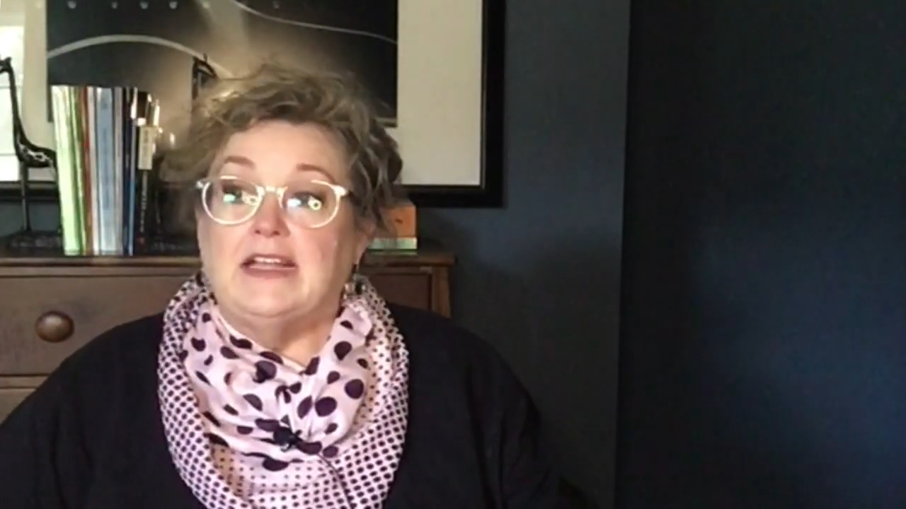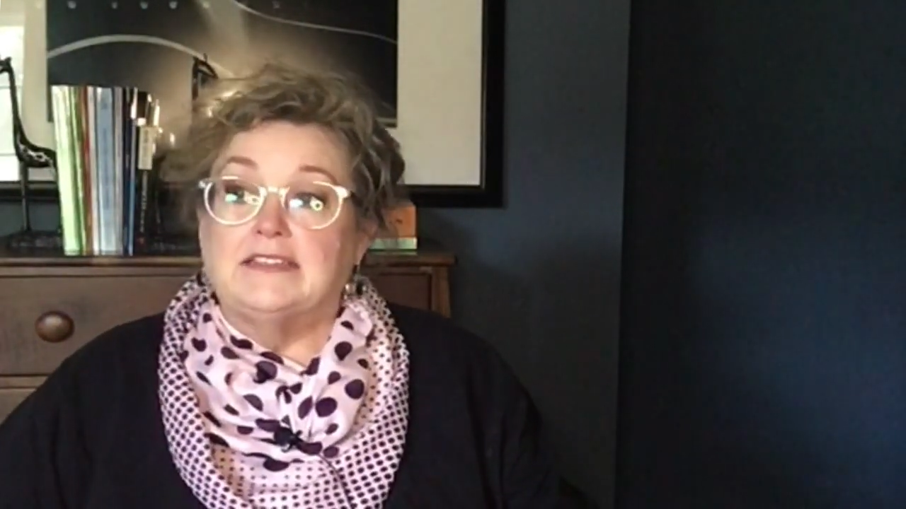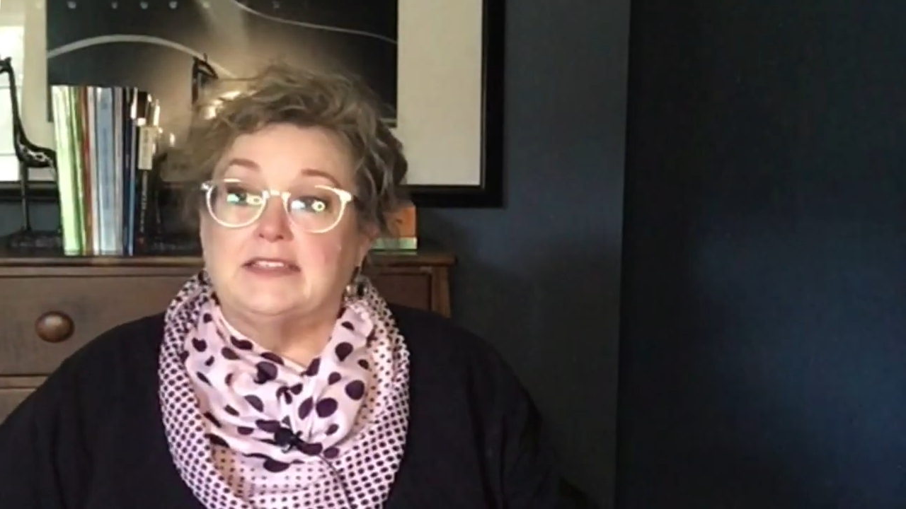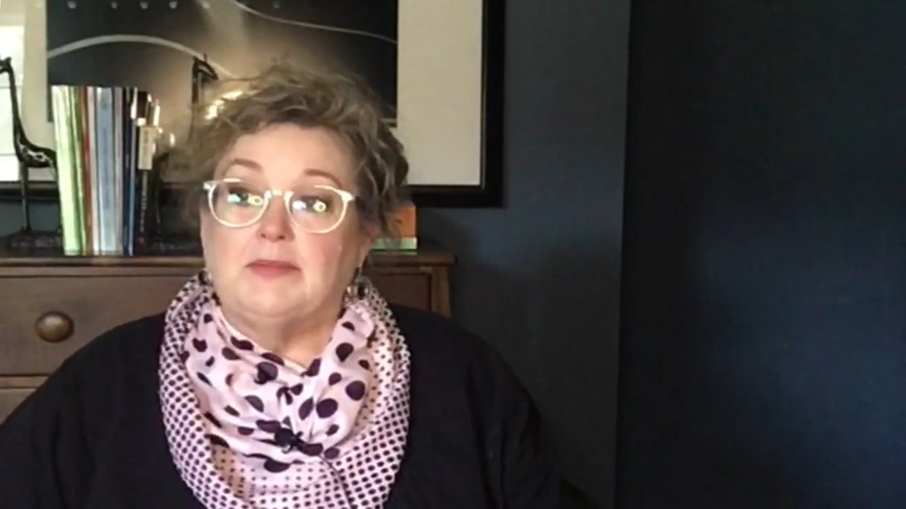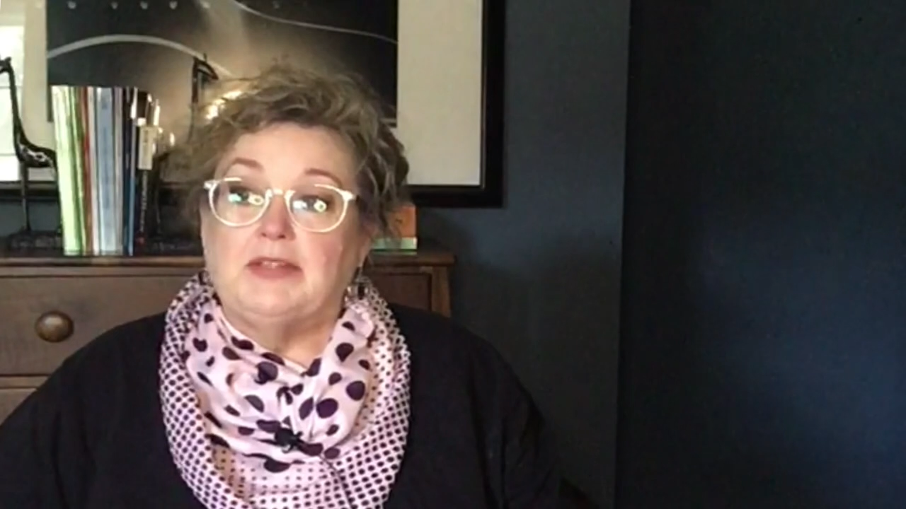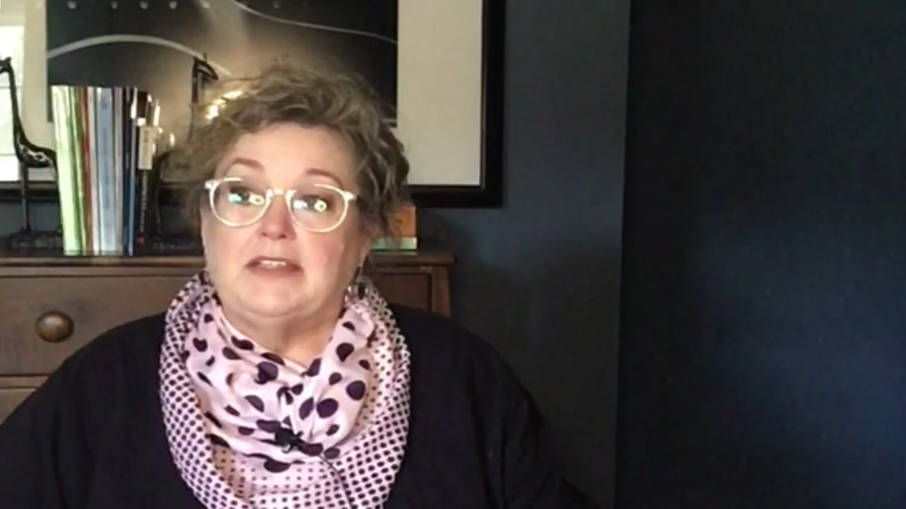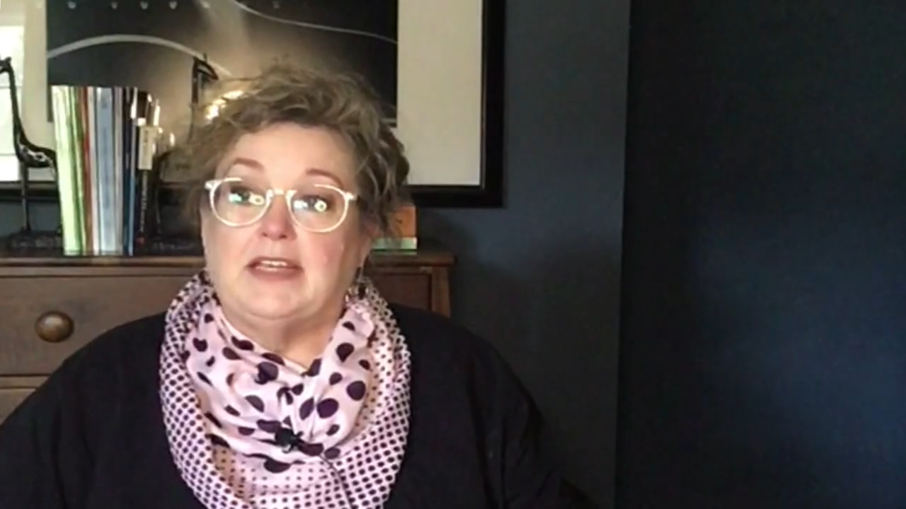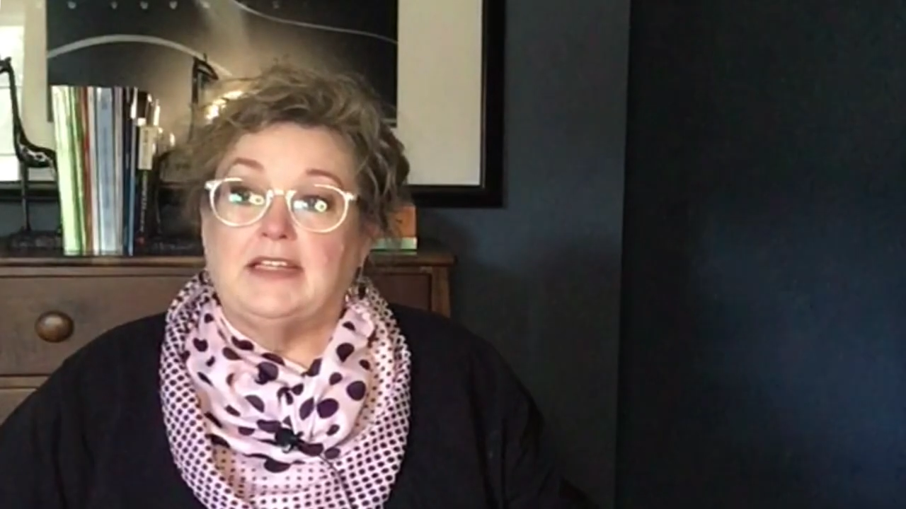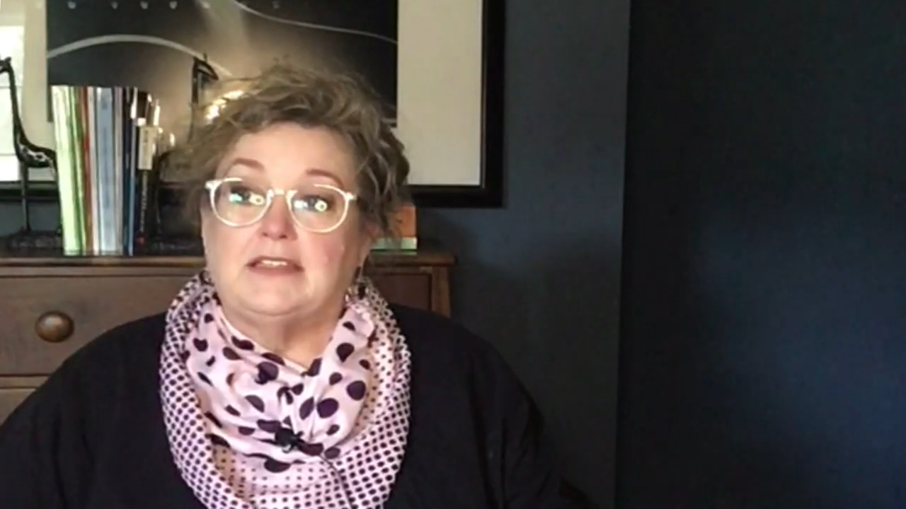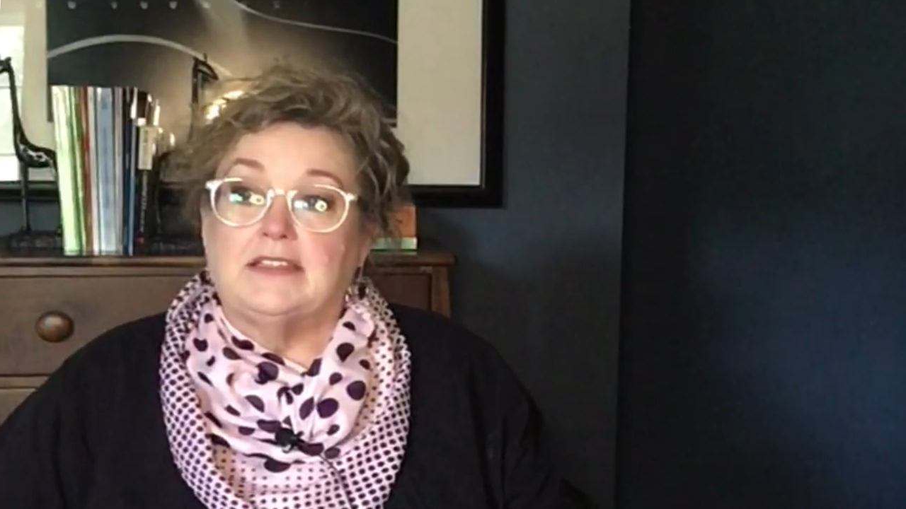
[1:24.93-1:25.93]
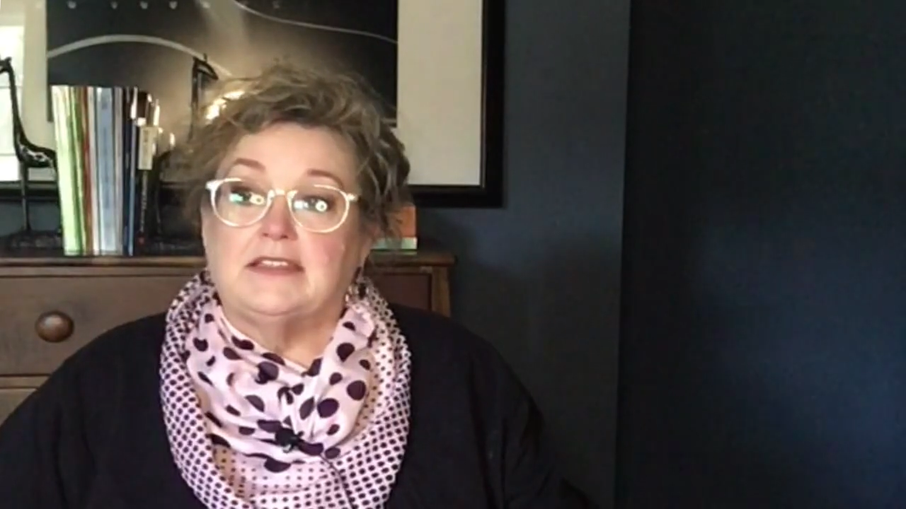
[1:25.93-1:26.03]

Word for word: Something that,